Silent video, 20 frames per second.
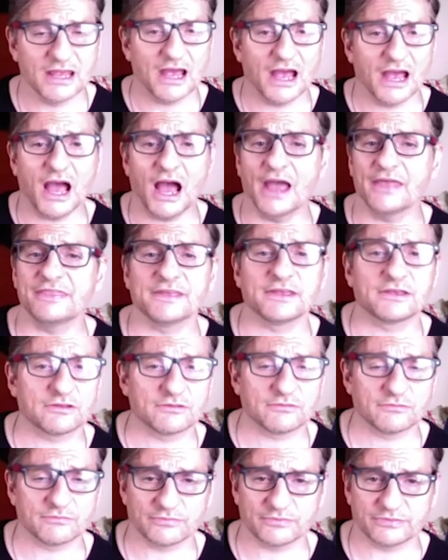I think
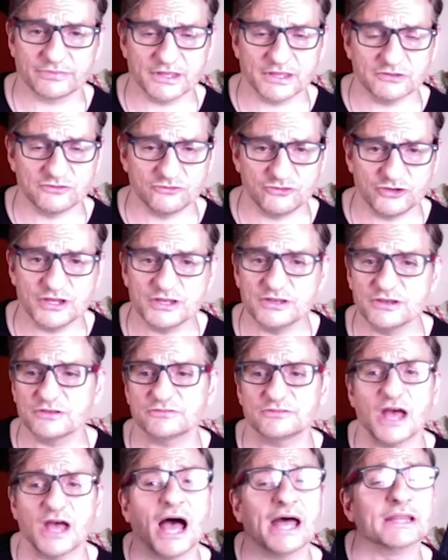it's
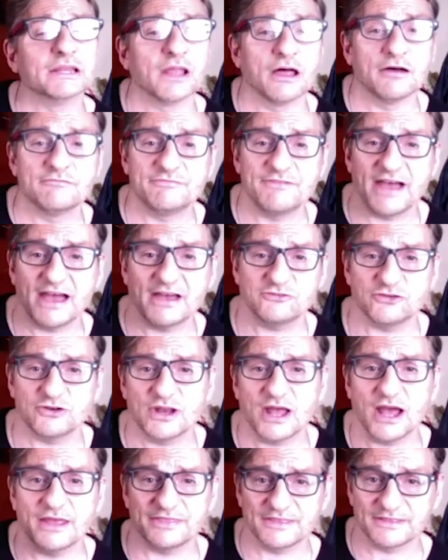genius. I love fashion.
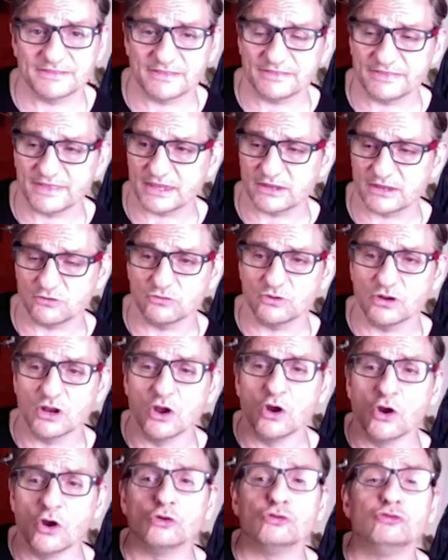I think that they can
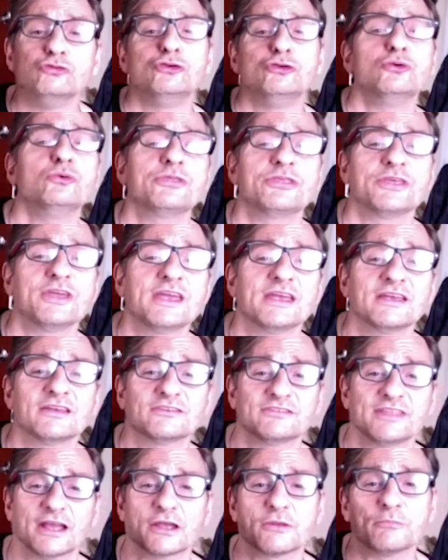do things
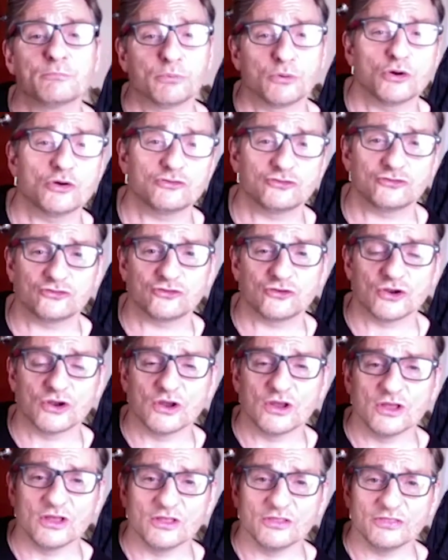that can push
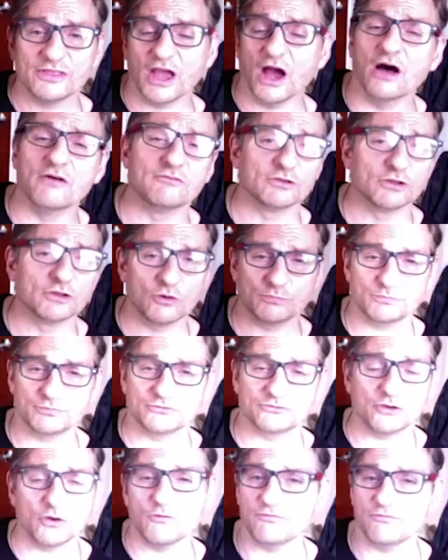the envelope
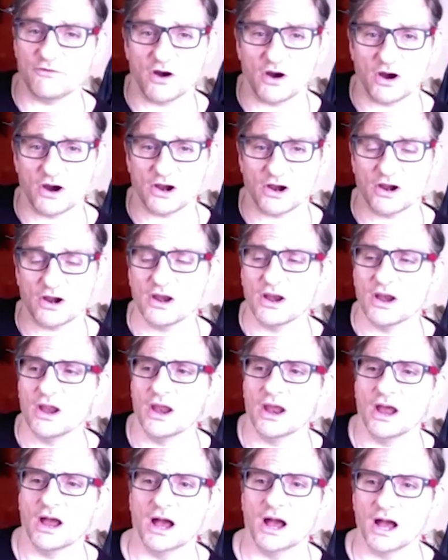so far,
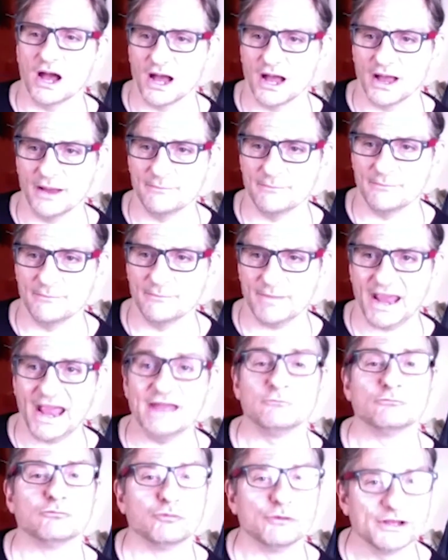
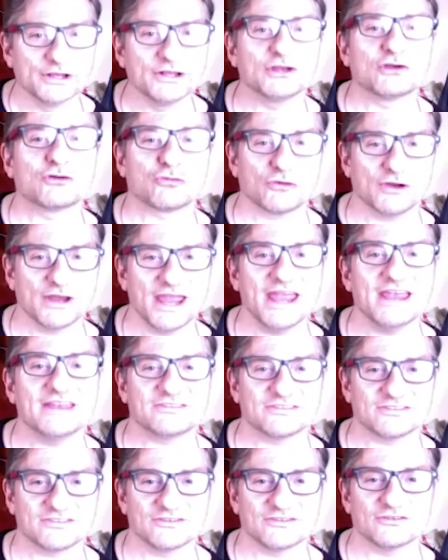and really create
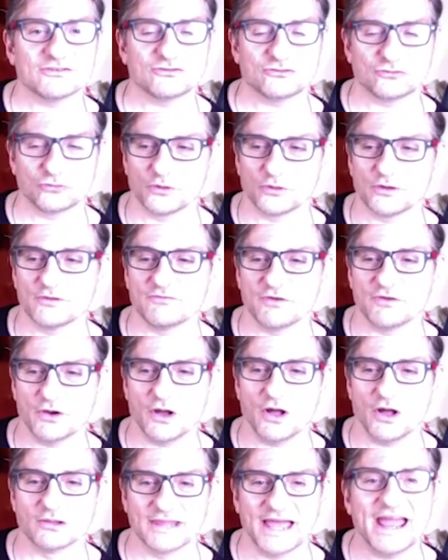sort of
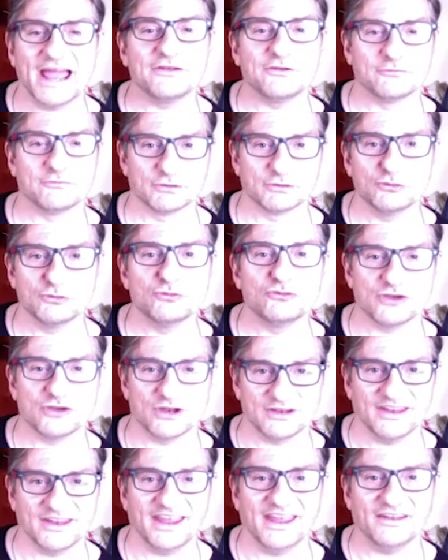a land of
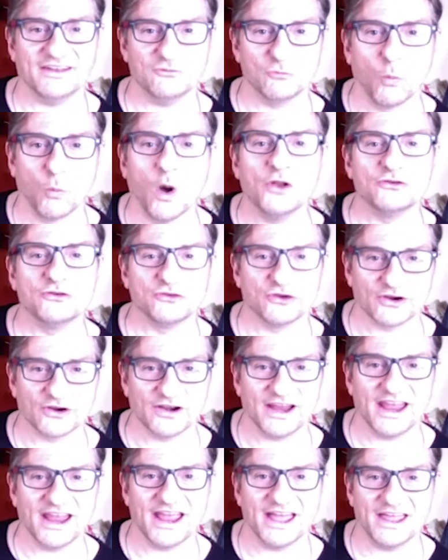illusion and
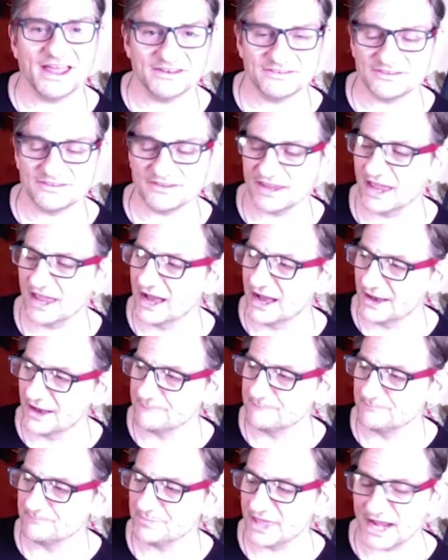wonder. And
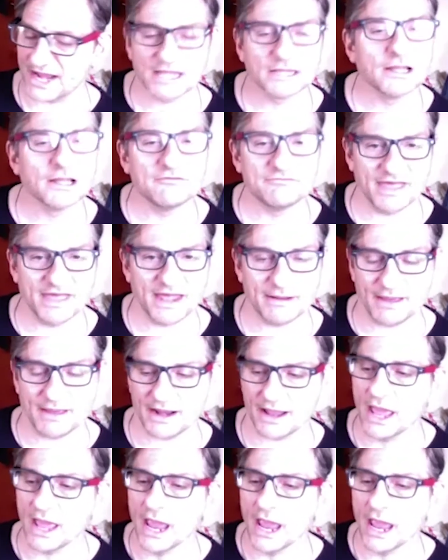I love that about it.